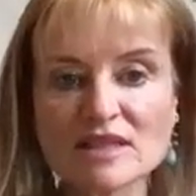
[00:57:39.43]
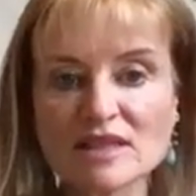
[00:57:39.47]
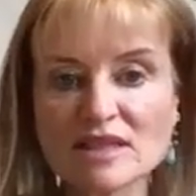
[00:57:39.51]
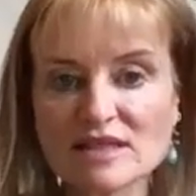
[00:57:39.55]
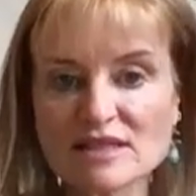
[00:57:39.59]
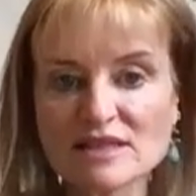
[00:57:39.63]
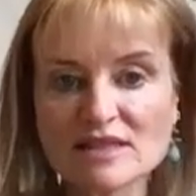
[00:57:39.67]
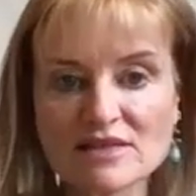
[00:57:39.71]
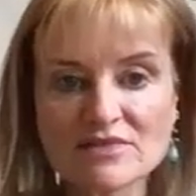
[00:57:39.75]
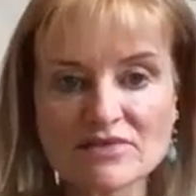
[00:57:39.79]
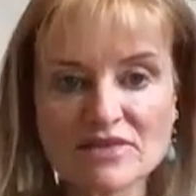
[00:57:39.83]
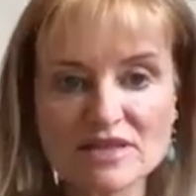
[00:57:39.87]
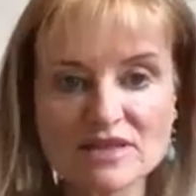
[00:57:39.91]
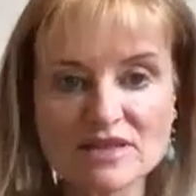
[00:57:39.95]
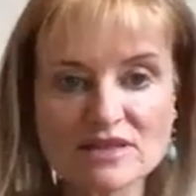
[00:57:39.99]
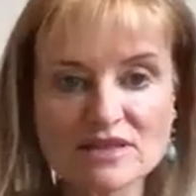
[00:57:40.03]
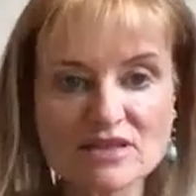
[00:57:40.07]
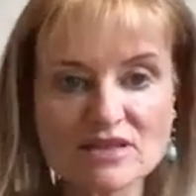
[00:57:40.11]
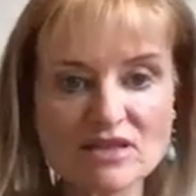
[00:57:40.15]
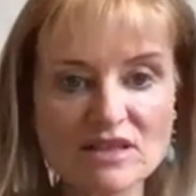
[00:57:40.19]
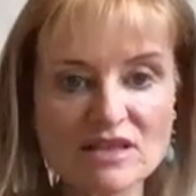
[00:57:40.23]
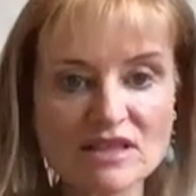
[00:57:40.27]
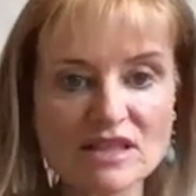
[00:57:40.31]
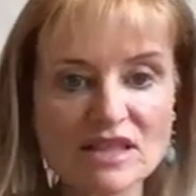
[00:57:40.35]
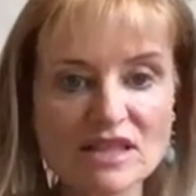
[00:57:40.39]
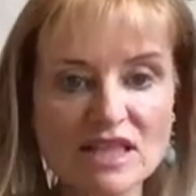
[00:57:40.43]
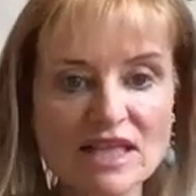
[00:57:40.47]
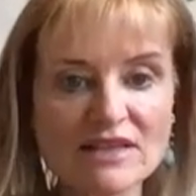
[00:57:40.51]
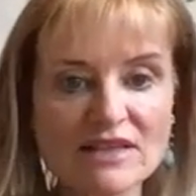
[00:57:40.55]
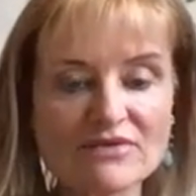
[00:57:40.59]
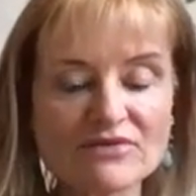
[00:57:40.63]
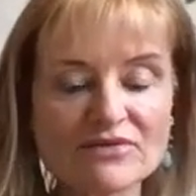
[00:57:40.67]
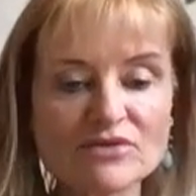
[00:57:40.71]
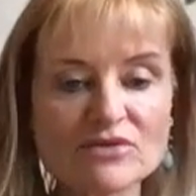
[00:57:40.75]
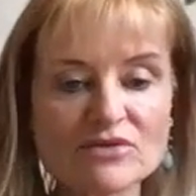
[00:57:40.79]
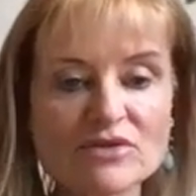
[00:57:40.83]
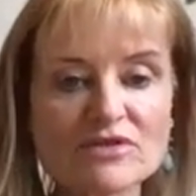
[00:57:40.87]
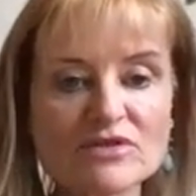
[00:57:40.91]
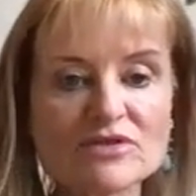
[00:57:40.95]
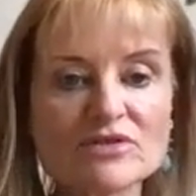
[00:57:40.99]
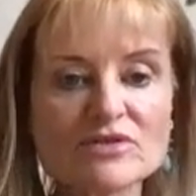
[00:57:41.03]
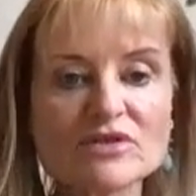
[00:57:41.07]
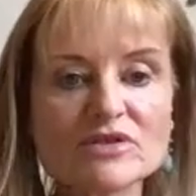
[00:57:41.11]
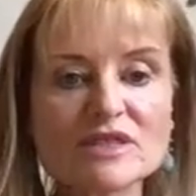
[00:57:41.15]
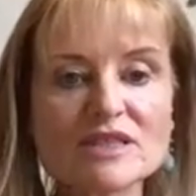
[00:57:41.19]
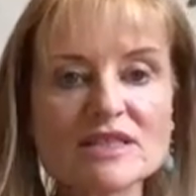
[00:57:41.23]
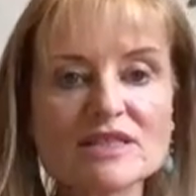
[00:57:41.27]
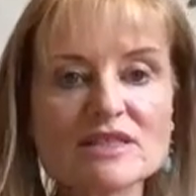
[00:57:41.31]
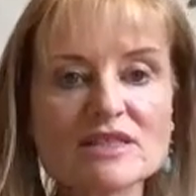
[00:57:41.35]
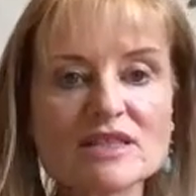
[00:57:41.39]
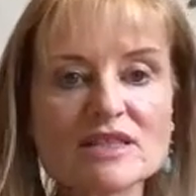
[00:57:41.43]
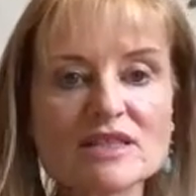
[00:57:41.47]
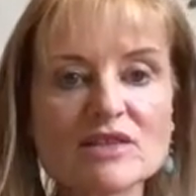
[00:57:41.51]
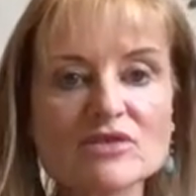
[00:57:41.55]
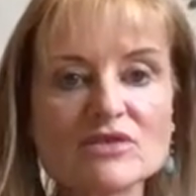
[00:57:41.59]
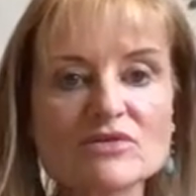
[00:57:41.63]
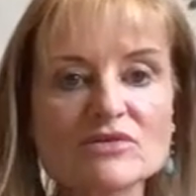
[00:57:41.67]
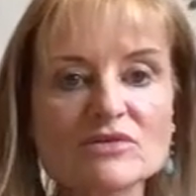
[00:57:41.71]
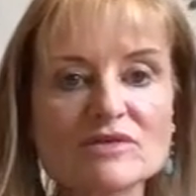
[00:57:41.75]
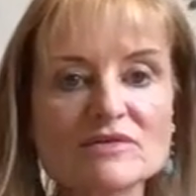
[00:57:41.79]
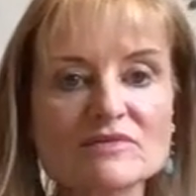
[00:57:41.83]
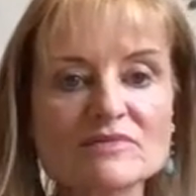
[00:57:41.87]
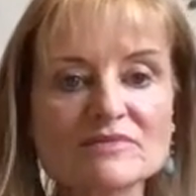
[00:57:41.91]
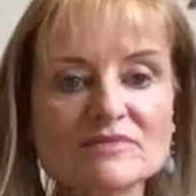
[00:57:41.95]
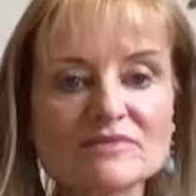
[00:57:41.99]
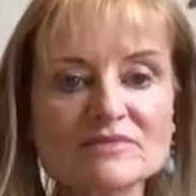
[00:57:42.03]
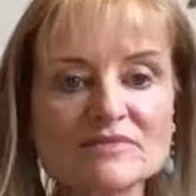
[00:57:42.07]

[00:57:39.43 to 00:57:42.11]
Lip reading: as if it's got a life force all its own.